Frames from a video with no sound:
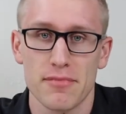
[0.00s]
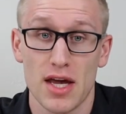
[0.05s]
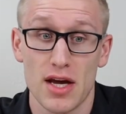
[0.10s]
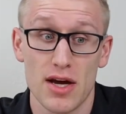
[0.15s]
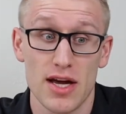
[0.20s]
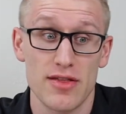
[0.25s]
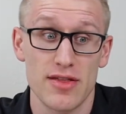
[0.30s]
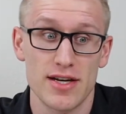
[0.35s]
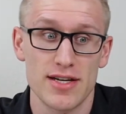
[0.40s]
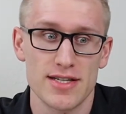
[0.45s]

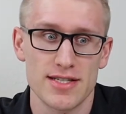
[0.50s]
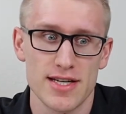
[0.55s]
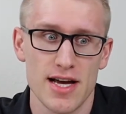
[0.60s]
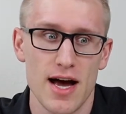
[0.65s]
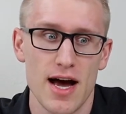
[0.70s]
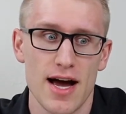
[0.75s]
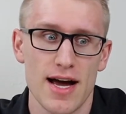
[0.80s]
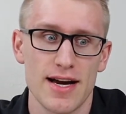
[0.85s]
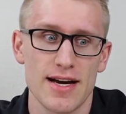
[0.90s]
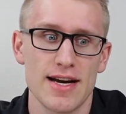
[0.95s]
in the
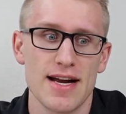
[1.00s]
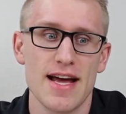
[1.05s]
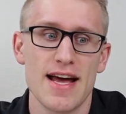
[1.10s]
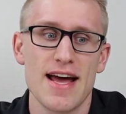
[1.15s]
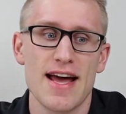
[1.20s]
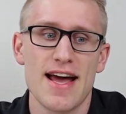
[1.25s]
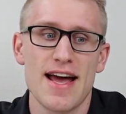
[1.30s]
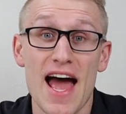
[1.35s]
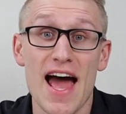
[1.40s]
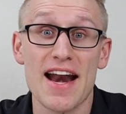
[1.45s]
design.
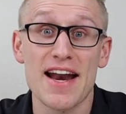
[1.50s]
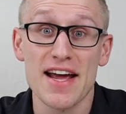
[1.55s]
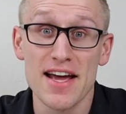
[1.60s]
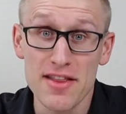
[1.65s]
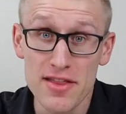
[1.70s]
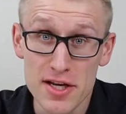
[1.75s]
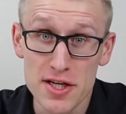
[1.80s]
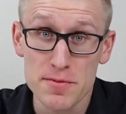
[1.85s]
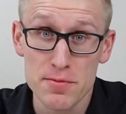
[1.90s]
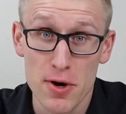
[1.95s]
And
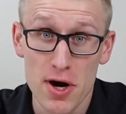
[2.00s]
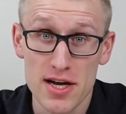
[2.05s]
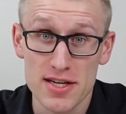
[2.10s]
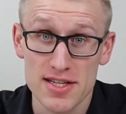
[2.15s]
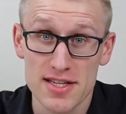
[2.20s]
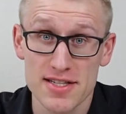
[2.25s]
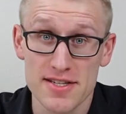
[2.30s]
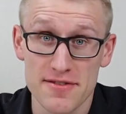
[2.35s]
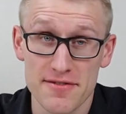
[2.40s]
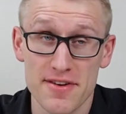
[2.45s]
in this
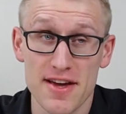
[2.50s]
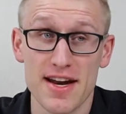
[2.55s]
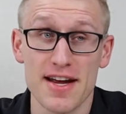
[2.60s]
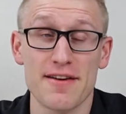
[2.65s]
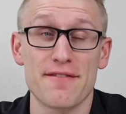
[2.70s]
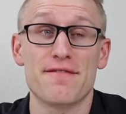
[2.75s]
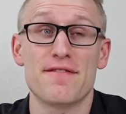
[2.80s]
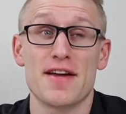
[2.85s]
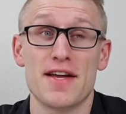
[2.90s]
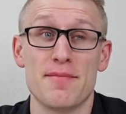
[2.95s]
process of getting
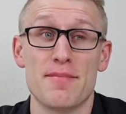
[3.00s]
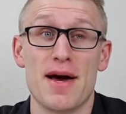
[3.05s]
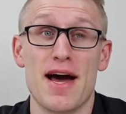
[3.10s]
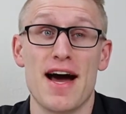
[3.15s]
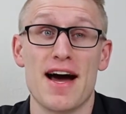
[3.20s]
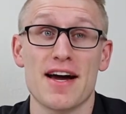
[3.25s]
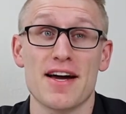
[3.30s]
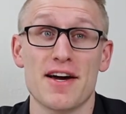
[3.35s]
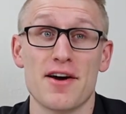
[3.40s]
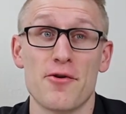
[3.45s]

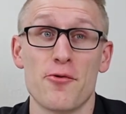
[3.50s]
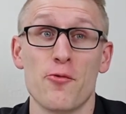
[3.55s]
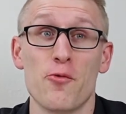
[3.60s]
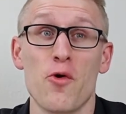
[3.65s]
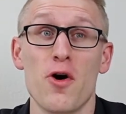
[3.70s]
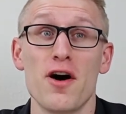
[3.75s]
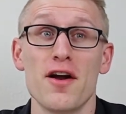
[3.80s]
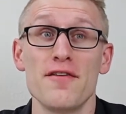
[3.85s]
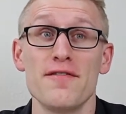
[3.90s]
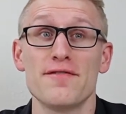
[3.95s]
feedback,
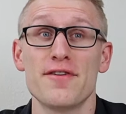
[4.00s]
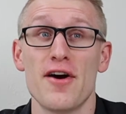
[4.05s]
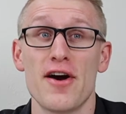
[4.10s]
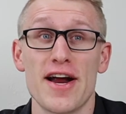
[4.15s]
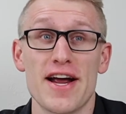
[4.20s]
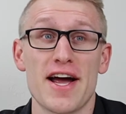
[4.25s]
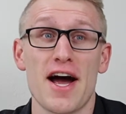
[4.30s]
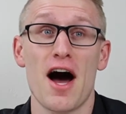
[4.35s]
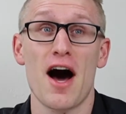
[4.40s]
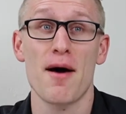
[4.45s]
one
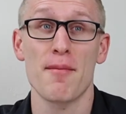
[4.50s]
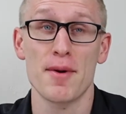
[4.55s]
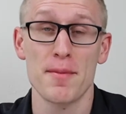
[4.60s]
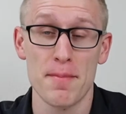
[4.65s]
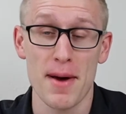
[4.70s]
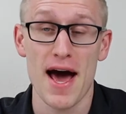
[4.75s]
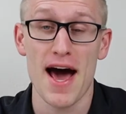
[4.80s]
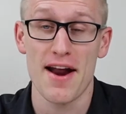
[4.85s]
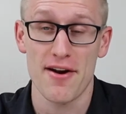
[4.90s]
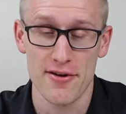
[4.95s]
very common
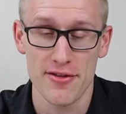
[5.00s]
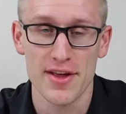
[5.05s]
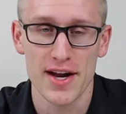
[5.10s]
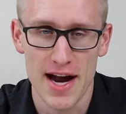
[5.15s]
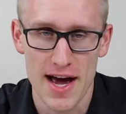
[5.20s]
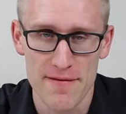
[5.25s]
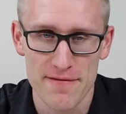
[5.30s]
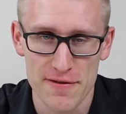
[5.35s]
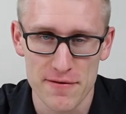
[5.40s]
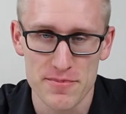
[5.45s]
pattern that
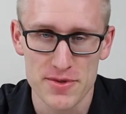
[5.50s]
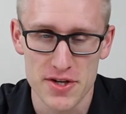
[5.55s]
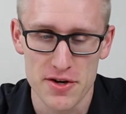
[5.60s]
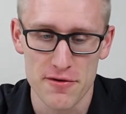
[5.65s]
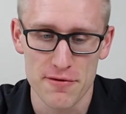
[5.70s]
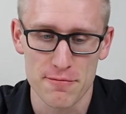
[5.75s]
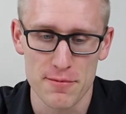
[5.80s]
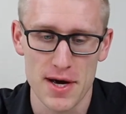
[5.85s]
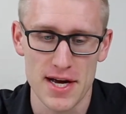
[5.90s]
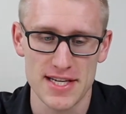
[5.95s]
I've
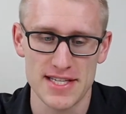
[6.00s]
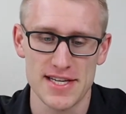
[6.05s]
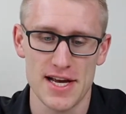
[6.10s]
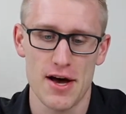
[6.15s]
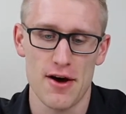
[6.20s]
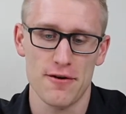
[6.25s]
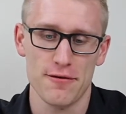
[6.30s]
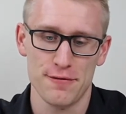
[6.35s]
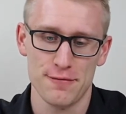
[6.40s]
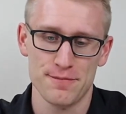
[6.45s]
observed
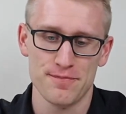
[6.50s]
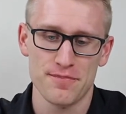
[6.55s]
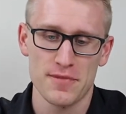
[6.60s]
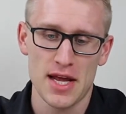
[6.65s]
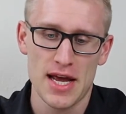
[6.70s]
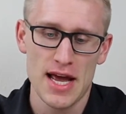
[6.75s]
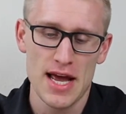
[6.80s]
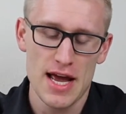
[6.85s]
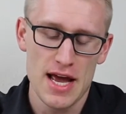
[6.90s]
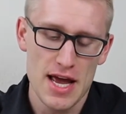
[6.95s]
myself
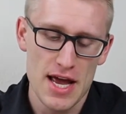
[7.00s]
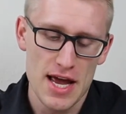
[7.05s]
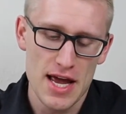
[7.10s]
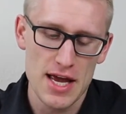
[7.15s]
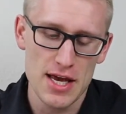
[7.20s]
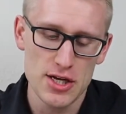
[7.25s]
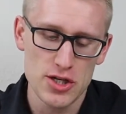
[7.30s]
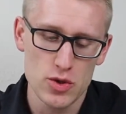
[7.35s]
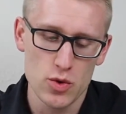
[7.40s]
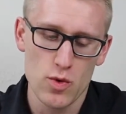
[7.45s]

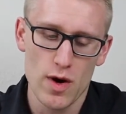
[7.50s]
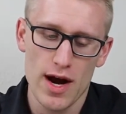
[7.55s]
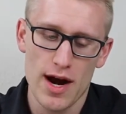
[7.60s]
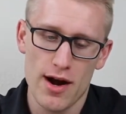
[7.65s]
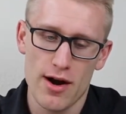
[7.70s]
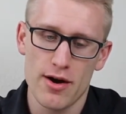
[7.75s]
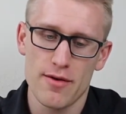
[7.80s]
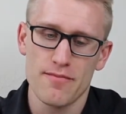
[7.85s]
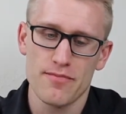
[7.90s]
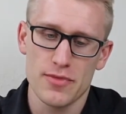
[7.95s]
is
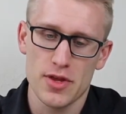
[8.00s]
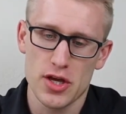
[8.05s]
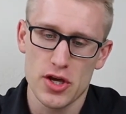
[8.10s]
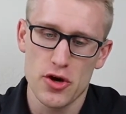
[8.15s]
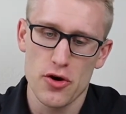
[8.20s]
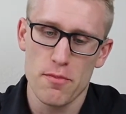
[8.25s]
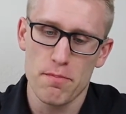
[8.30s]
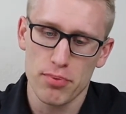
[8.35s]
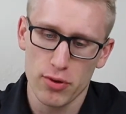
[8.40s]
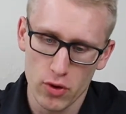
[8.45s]
where
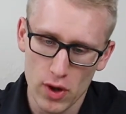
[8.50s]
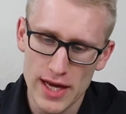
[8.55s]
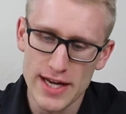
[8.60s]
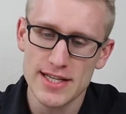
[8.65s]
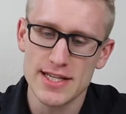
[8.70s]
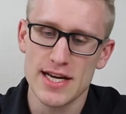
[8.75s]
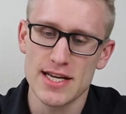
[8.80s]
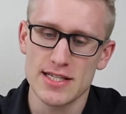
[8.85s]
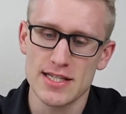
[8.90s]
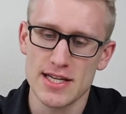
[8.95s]
you're
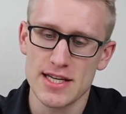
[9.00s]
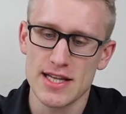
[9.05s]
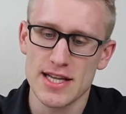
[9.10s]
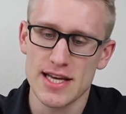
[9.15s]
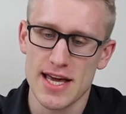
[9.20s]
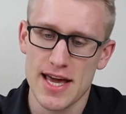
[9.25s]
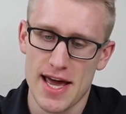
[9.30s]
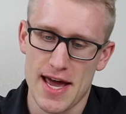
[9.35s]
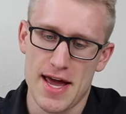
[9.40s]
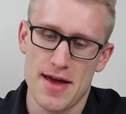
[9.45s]
playtesting the
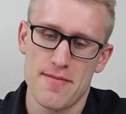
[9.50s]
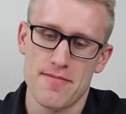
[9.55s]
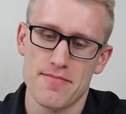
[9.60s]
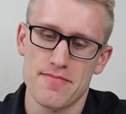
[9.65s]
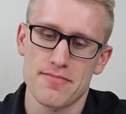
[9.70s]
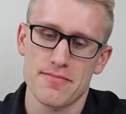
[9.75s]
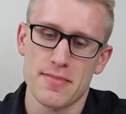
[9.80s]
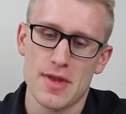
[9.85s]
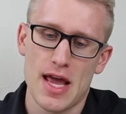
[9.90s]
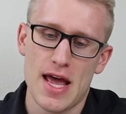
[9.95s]

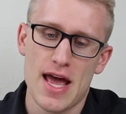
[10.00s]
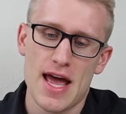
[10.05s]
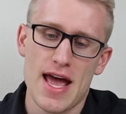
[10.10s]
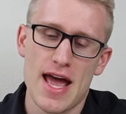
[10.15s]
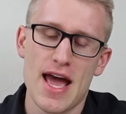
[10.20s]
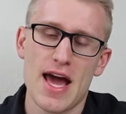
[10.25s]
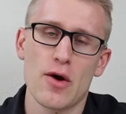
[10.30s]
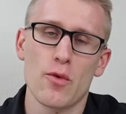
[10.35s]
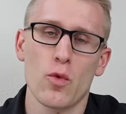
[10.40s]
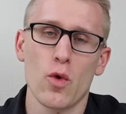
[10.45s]
game
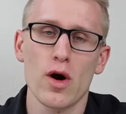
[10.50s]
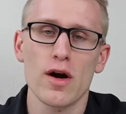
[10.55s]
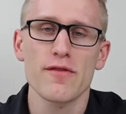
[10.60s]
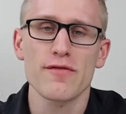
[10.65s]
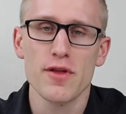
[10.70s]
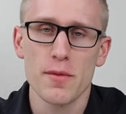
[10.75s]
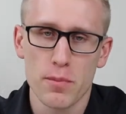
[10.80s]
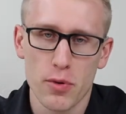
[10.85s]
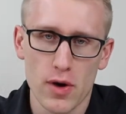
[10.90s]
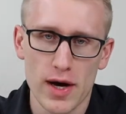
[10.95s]
and one of
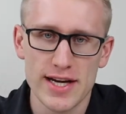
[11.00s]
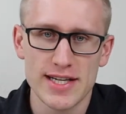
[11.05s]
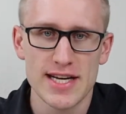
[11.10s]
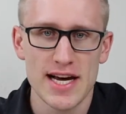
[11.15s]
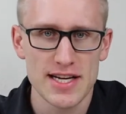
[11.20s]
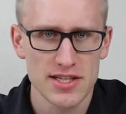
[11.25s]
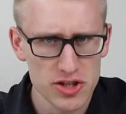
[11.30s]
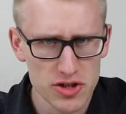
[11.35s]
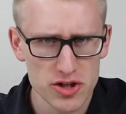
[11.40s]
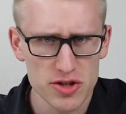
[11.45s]
the
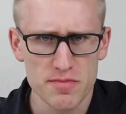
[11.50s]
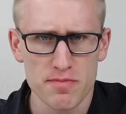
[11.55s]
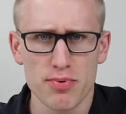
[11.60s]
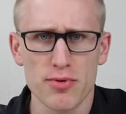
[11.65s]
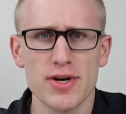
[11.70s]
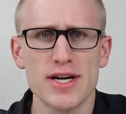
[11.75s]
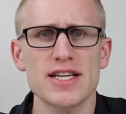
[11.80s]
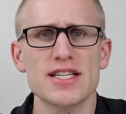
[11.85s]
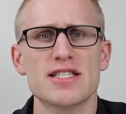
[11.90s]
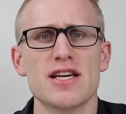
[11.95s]
playtesters
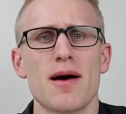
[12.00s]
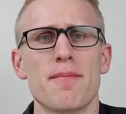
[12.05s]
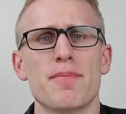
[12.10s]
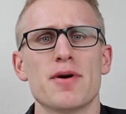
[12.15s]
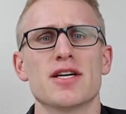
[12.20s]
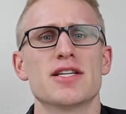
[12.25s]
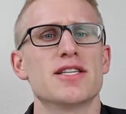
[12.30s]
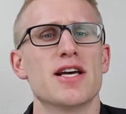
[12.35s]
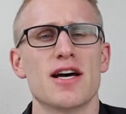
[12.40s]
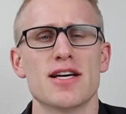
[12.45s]
brings up
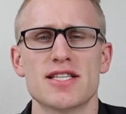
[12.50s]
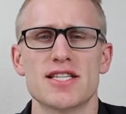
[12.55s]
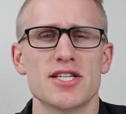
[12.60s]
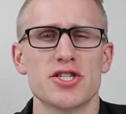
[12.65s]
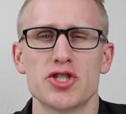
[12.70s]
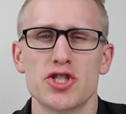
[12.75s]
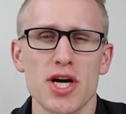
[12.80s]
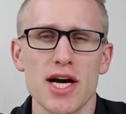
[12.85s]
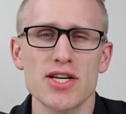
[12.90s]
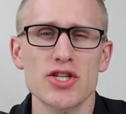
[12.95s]
a
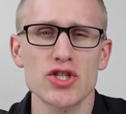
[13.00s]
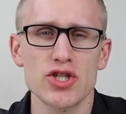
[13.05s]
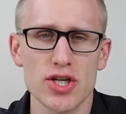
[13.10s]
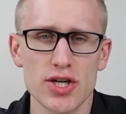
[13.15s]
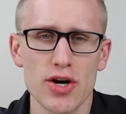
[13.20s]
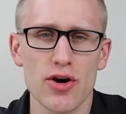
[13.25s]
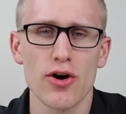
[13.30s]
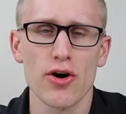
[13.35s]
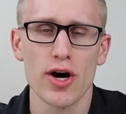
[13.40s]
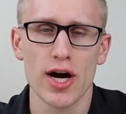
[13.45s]

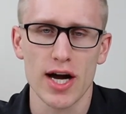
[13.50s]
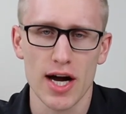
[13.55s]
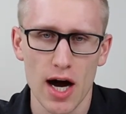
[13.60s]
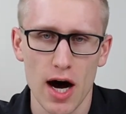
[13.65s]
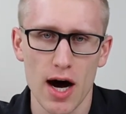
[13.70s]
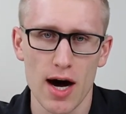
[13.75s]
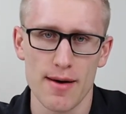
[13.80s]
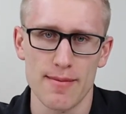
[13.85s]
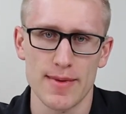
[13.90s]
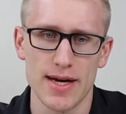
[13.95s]
suggestion or a
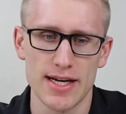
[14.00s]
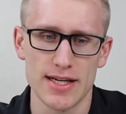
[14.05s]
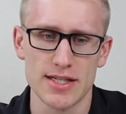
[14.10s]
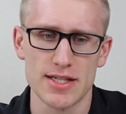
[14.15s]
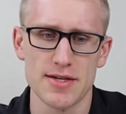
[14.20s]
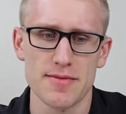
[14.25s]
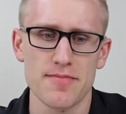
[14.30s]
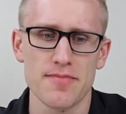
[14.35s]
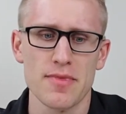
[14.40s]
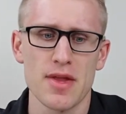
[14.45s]
comment,